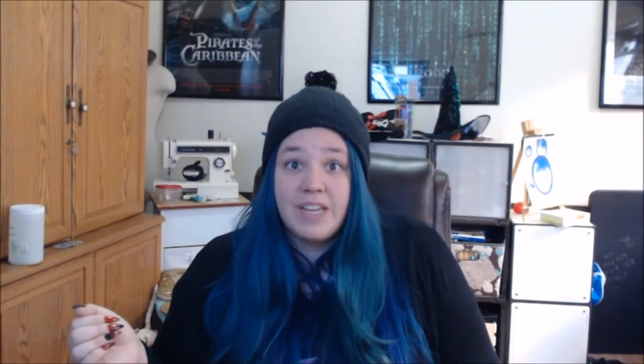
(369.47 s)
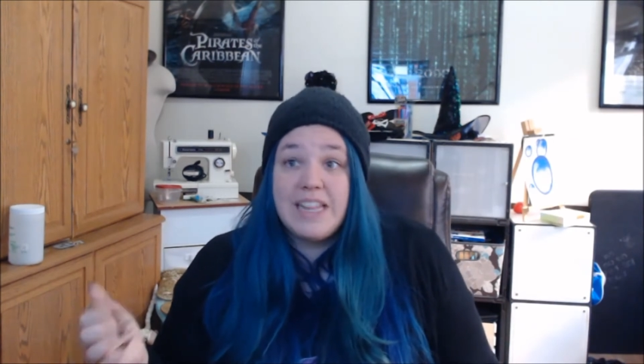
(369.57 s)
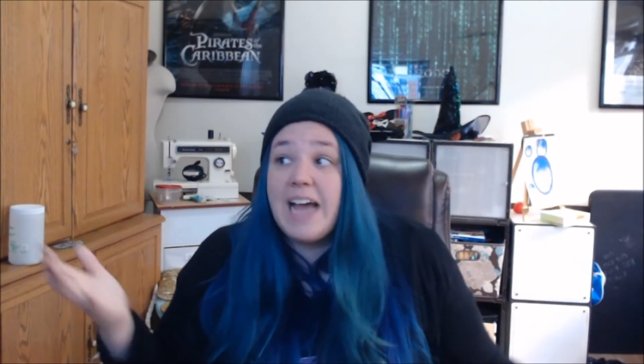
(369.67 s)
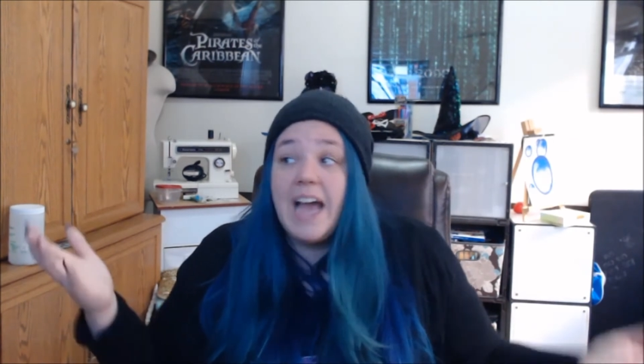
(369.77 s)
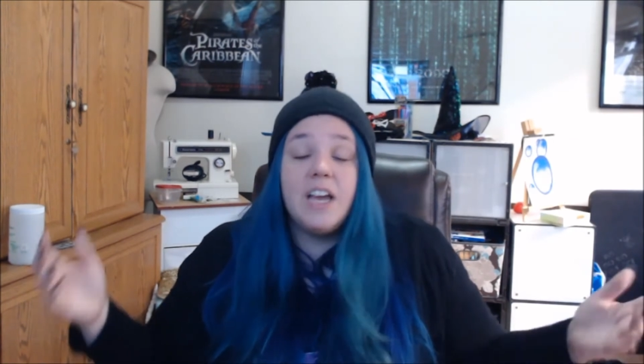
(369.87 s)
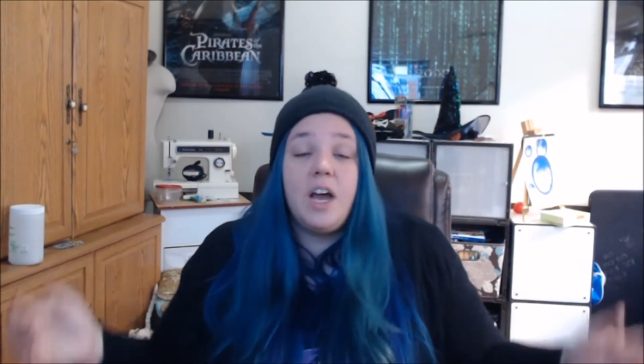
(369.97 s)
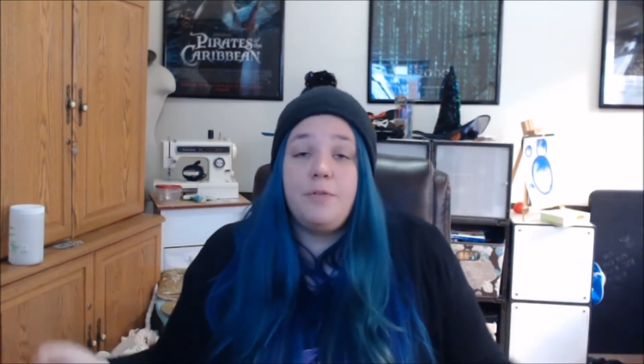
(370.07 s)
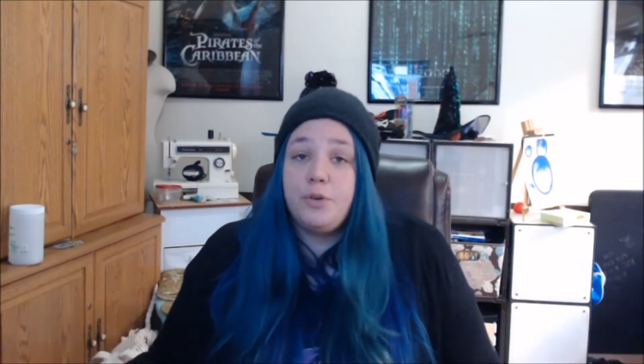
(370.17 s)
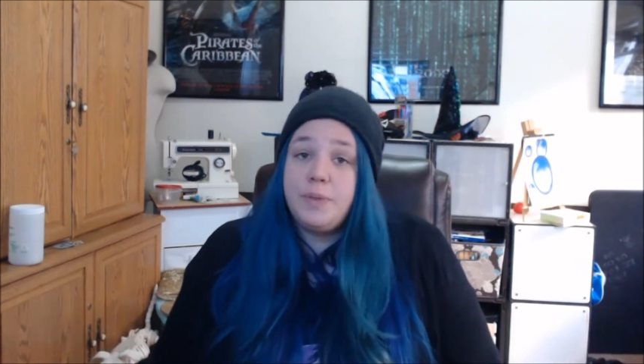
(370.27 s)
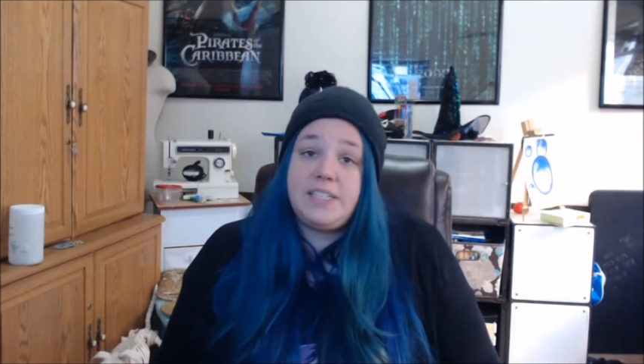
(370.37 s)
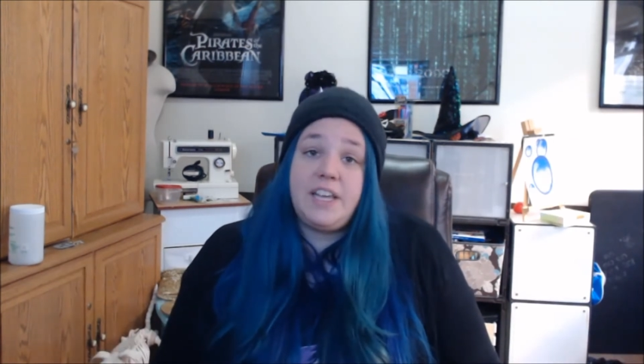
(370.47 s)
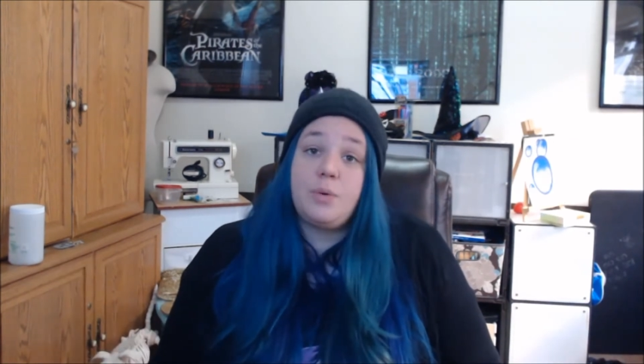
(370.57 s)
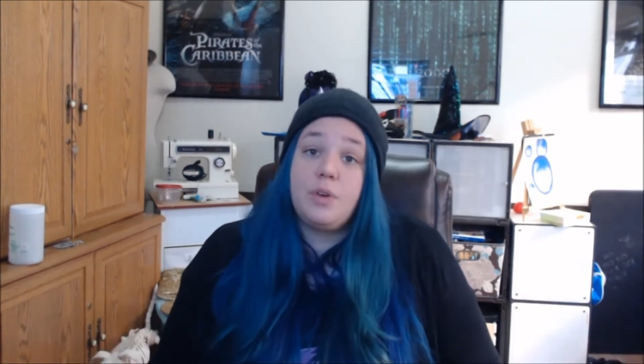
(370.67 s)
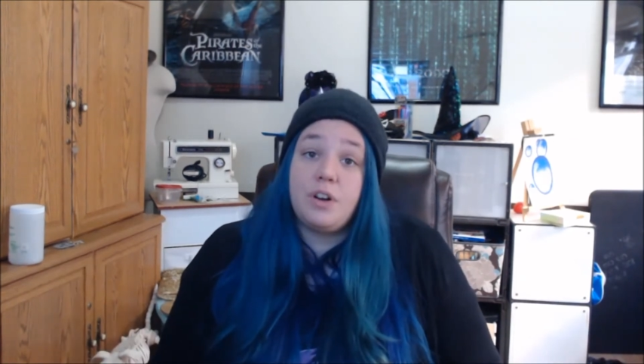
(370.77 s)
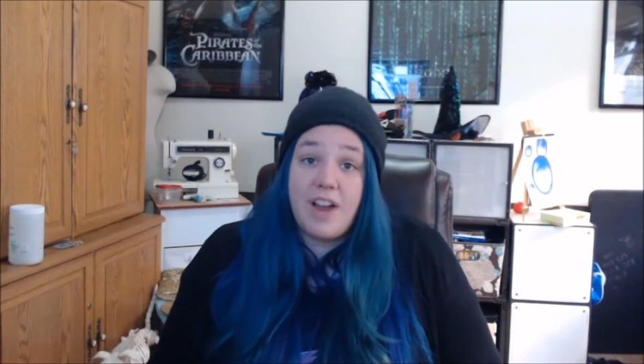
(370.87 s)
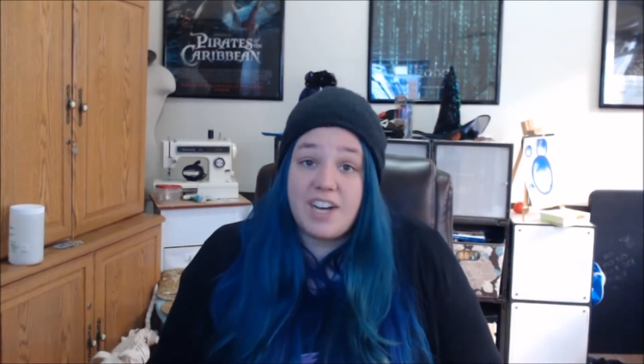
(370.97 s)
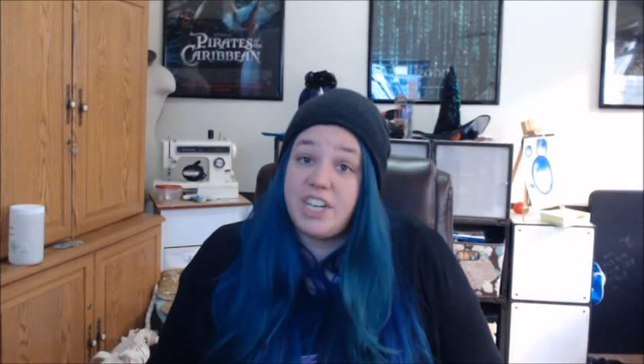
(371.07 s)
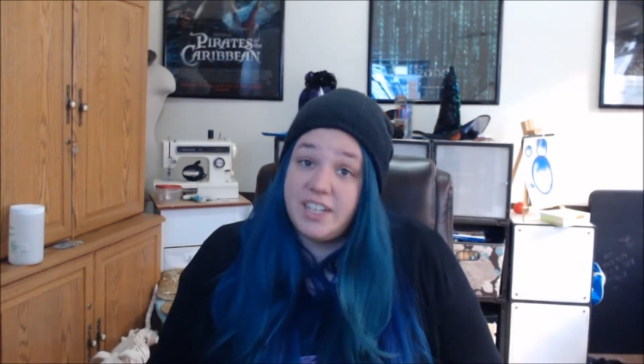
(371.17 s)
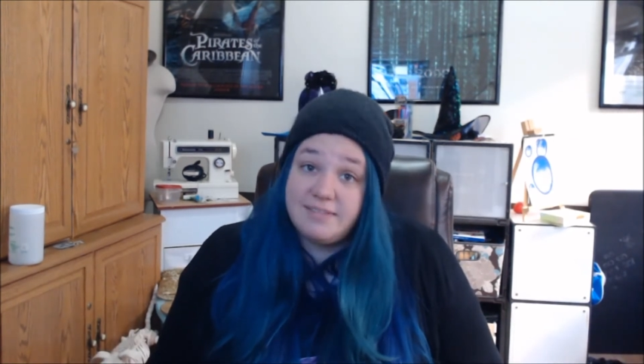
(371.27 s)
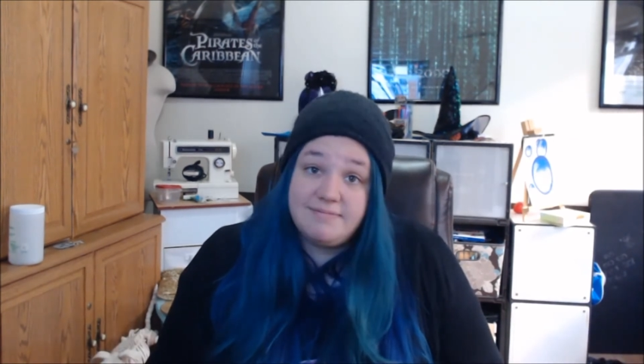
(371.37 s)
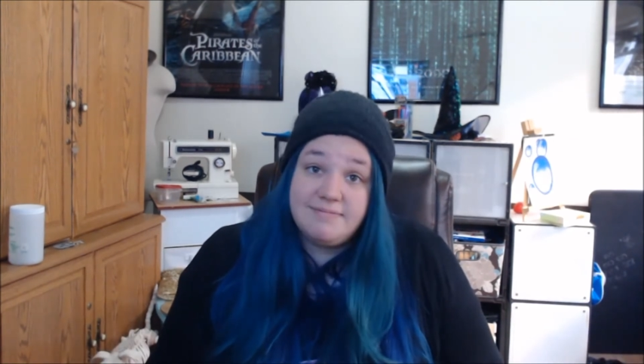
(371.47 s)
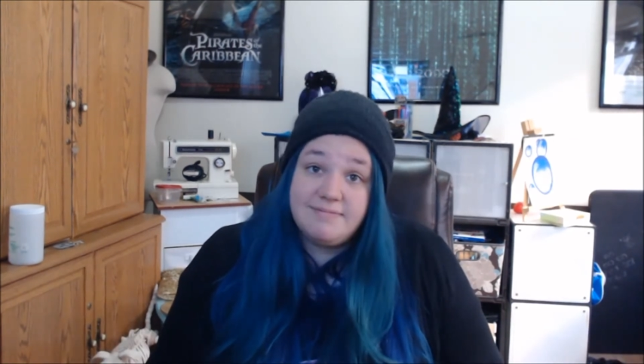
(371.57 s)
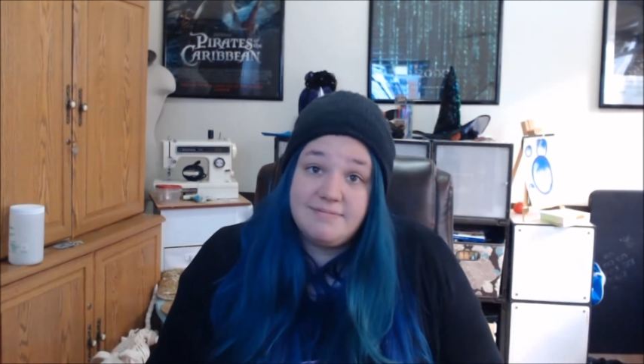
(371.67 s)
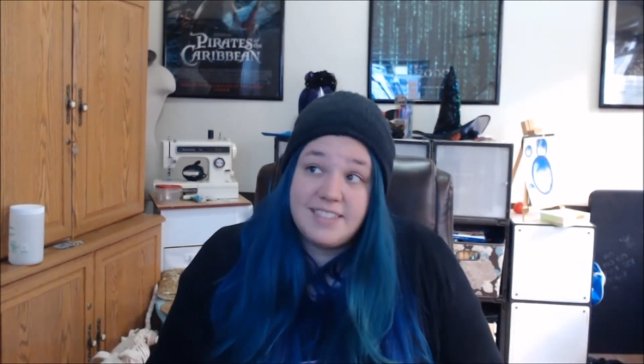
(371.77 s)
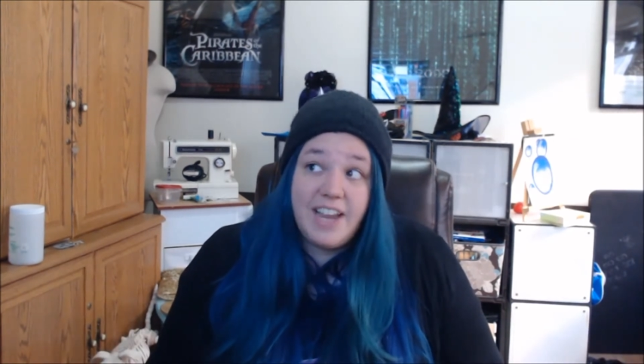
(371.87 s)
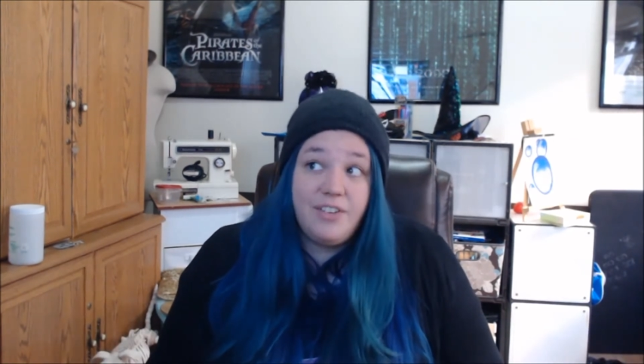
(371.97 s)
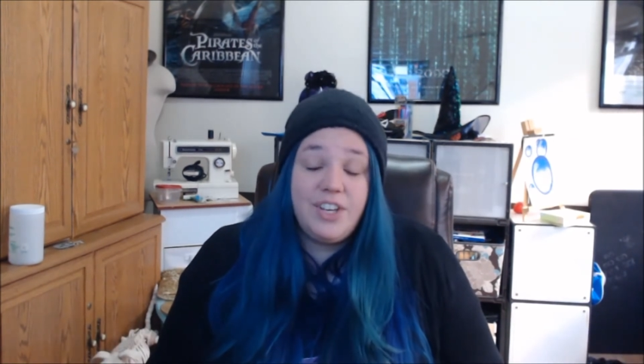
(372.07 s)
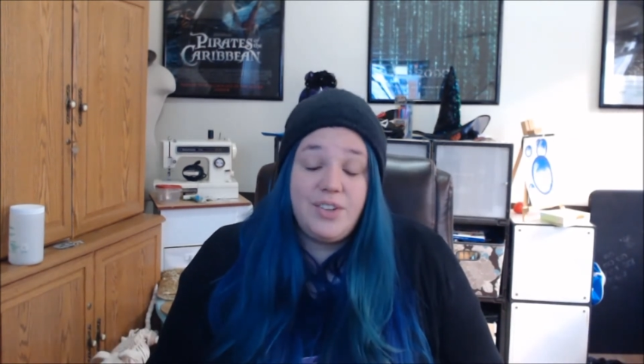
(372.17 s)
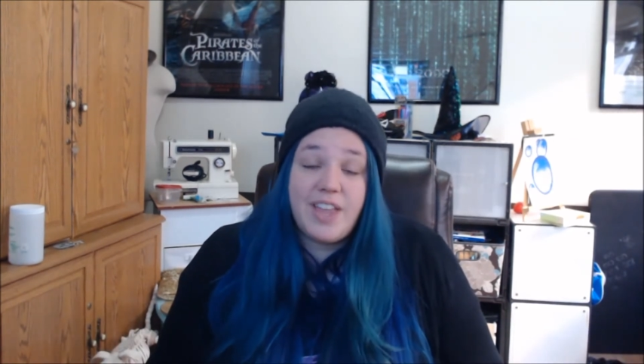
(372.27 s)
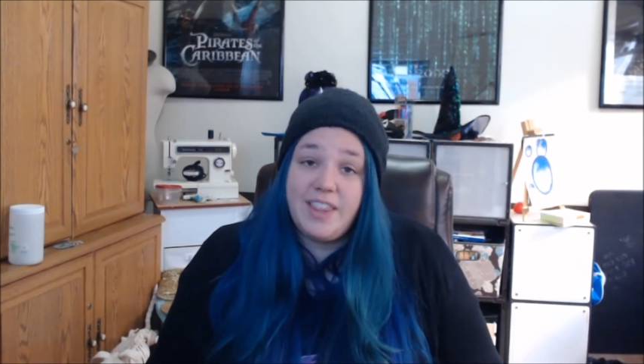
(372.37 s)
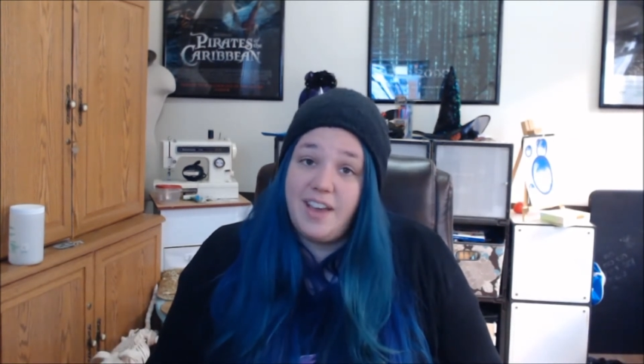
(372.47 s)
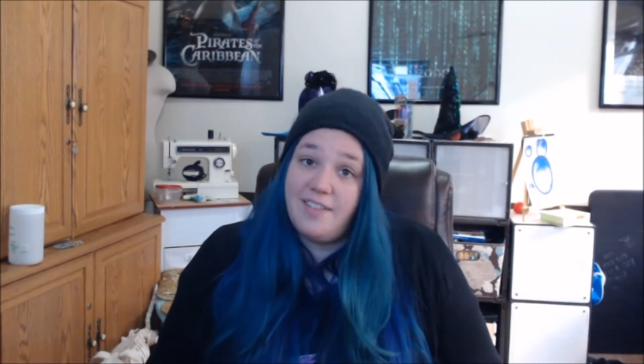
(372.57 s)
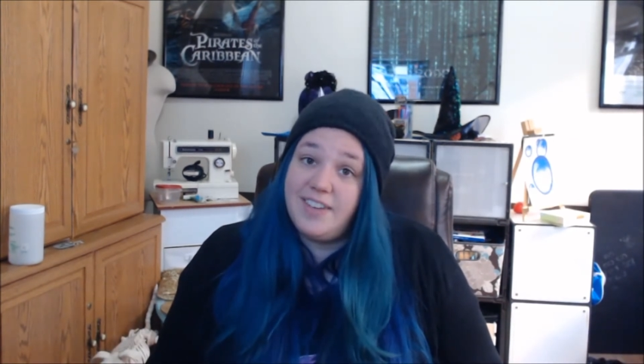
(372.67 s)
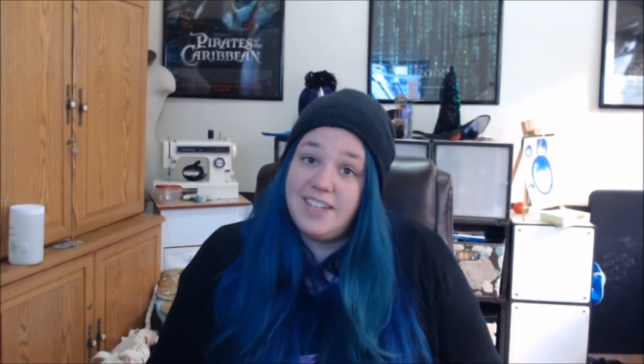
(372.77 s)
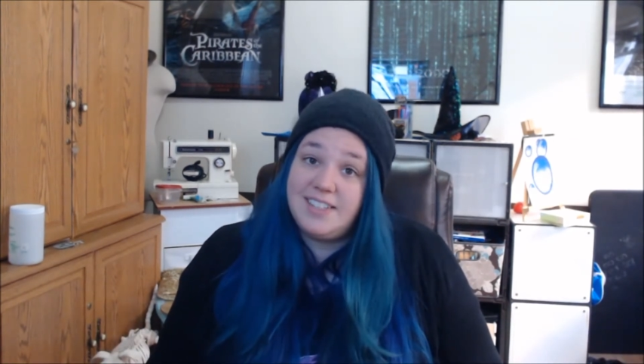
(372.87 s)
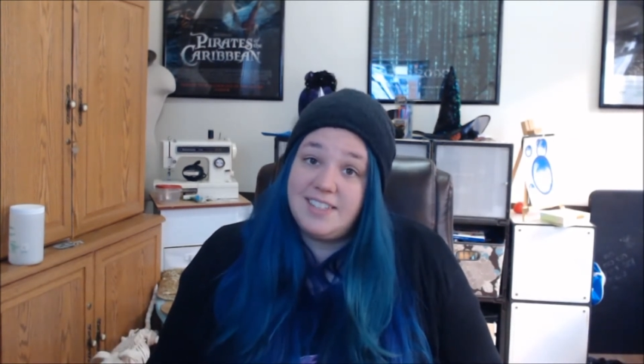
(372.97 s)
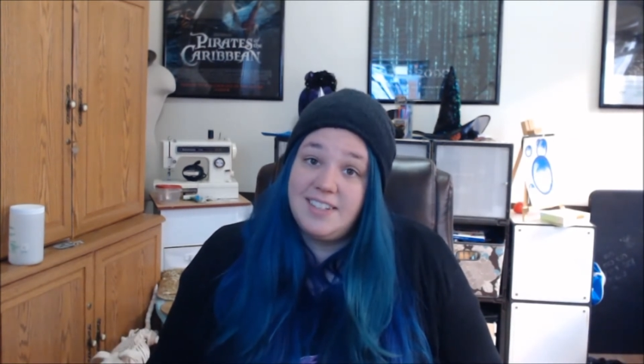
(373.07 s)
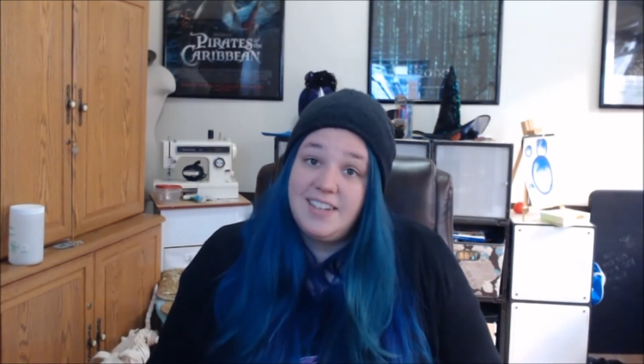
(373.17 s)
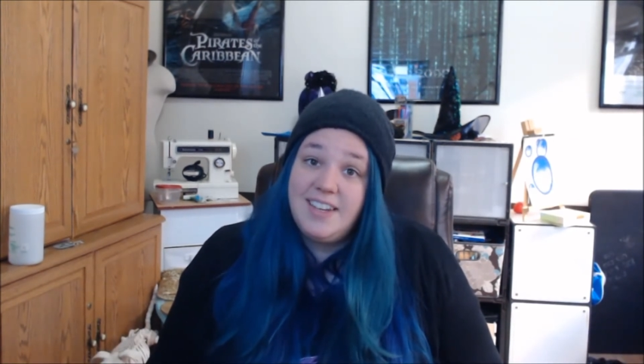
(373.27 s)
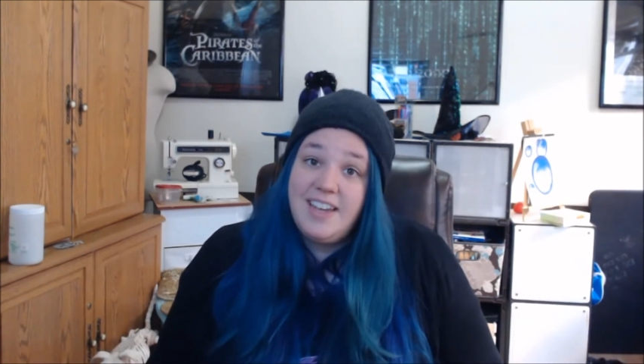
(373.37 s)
Like, I can comfortably say the word erection. Can't really do that in the office.